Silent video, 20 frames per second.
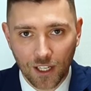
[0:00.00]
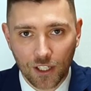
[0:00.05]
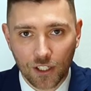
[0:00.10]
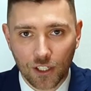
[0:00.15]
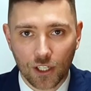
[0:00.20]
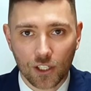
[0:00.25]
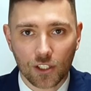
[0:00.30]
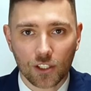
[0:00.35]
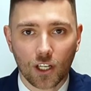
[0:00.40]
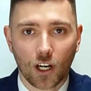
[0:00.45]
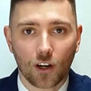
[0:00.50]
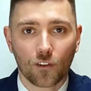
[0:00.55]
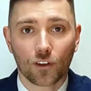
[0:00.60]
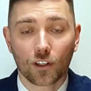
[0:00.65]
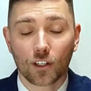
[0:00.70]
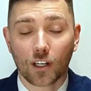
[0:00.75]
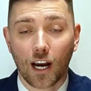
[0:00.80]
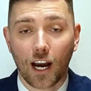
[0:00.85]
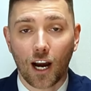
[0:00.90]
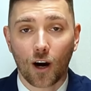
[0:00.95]

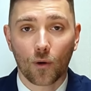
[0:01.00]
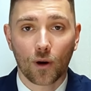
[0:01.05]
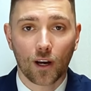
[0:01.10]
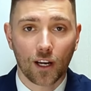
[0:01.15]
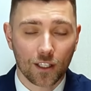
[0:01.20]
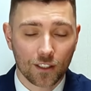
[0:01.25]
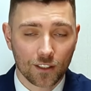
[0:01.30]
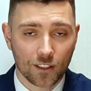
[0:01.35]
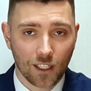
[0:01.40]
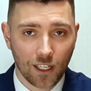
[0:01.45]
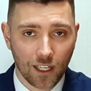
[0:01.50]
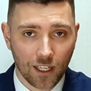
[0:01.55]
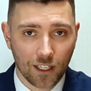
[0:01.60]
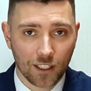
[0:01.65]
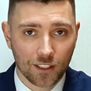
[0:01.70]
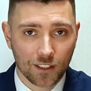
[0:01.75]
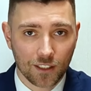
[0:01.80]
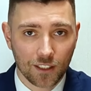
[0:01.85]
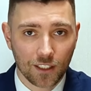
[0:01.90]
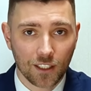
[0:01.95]
Discover how his
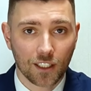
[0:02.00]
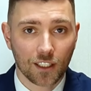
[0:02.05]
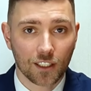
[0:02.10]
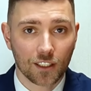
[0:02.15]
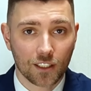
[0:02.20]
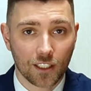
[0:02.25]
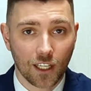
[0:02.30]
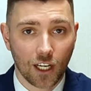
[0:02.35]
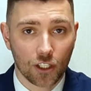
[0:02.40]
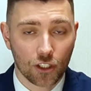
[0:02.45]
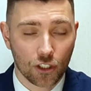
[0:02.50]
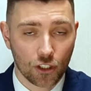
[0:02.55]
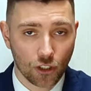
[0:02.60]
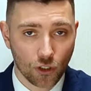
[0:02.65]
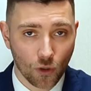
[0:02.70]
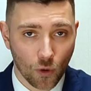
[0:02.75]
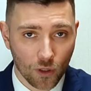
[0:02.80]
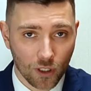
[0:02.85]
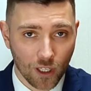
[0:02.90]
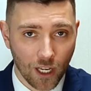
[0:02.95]
legacy can touch
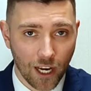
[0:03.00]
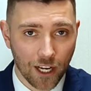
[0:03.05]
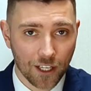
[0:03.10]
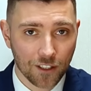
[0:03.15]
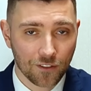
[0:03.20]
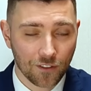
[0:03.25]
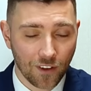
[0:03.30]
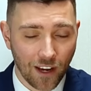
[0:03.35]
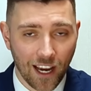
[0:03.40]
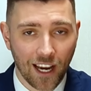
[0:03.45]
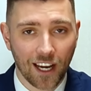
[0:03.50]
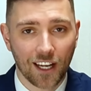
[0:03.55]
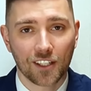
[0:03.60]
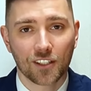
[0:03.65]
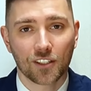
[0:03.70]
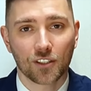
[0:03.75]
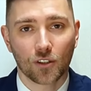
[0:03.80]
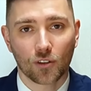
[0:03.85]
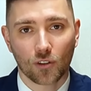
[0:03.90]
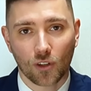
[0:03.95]
your life
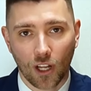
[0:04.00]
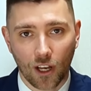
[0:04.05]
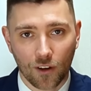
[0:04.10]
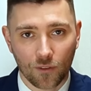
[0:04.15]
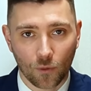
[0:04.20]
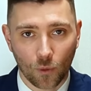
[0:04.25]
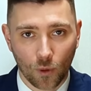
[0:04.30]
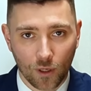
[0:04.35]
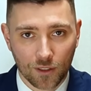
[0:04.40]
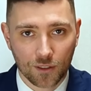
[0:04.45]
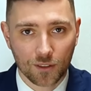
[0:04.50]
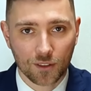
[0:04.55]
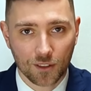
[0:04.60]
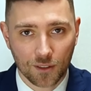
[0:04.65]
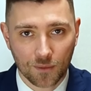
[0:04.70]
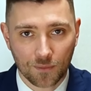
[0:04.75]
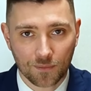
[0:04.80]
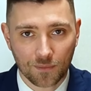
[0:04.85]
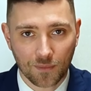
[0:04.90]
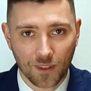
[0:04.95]
and your loved ones.
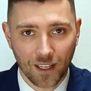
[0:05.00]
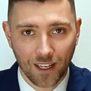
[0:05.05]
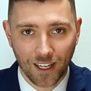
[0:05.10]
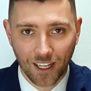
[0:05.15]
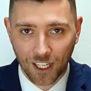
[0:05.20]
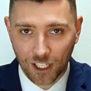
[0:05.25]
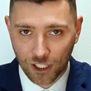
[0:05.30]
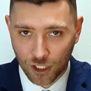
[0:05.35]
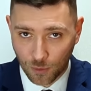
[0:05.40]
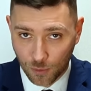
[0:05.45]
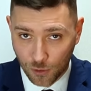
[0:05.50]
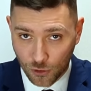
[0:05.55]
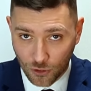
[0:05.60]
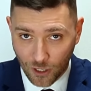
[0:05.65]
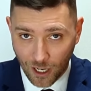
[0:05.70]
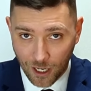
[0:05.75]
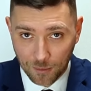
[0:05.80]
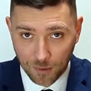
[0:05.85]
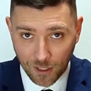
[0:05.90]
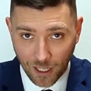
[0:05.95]

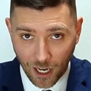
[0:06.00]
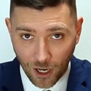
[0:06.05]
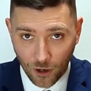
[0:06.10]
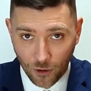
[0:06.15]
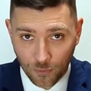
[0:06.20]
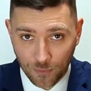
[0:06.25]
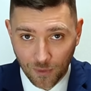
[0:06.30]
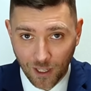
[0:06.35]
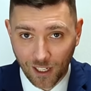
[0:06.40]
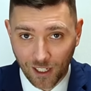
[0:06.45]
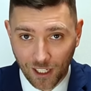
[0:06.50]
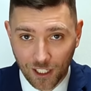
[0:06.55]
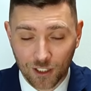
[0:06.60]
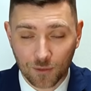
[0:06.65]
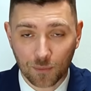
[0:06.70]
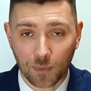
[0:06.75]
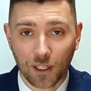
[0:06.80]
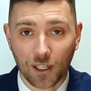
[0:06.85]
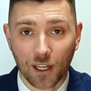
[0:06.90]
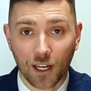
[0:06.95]
Subscribe now and let's
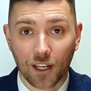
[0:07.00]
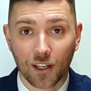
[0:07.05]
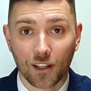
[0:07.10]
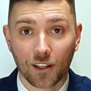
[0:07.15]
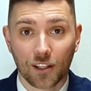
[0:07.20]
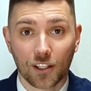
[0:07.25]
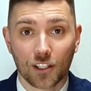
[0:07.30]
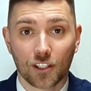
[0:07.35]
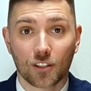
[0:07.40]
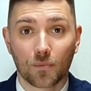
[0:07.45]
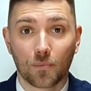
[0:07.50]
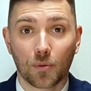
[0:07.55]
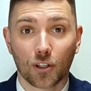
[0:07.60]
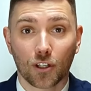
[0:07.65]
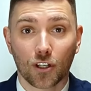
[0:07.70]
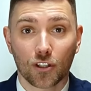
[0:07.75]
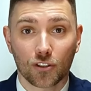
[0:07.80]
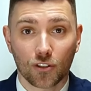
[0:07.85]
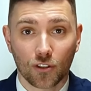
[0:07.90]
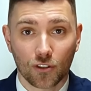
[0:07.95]
begin this
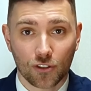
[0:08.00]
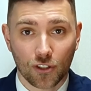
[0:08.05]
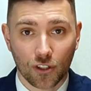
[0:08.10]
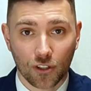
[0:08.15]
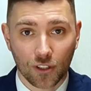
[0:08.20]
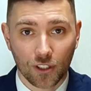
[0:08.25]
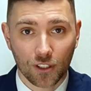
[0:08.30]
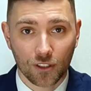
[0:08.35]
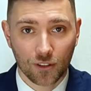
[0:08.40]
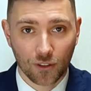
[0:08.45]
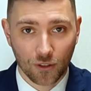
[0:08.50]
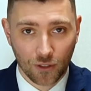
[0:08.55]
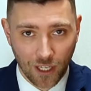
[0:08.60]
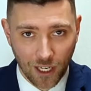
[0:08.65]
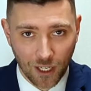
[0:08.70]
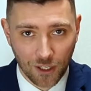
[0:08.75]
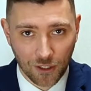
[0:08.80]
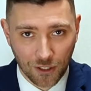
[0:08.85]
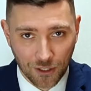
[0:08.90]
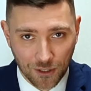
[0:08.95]
spiritual journey
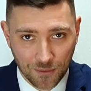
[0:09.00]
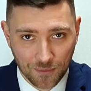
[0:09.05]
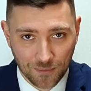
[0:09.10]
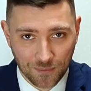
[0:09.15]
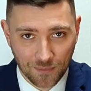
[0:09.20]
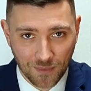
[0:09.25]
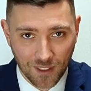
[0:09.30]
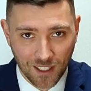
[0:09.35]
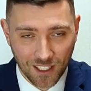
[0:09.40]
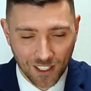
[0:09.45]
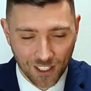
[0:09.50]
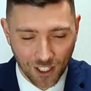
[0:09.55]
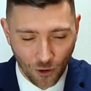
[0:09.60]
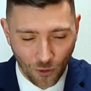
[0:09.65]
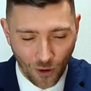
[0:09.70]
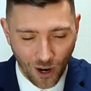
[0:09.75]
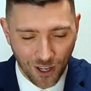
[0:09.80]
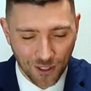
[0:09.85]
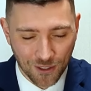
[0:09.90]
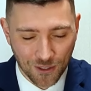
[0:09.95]
together. Now
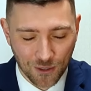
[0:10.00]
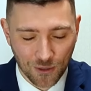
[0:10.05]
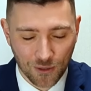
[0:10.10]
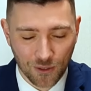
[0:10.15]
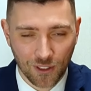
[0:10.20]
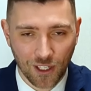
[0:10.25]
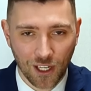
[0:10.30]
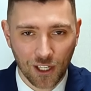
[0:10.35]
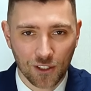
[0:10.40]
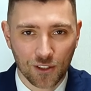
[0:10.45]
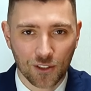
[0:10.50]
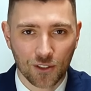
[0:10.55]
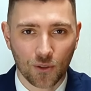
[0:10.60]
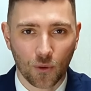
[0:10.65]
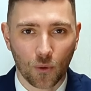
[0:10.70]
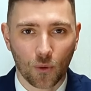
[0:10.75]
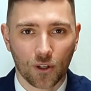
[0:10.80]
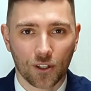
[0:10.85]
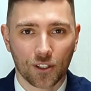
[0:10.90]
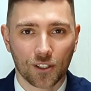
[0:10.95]
on to today's
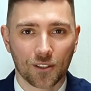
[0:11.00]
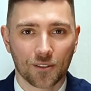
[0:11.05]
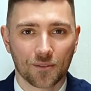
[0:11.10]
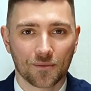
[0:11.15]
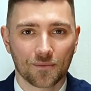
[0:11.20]
story.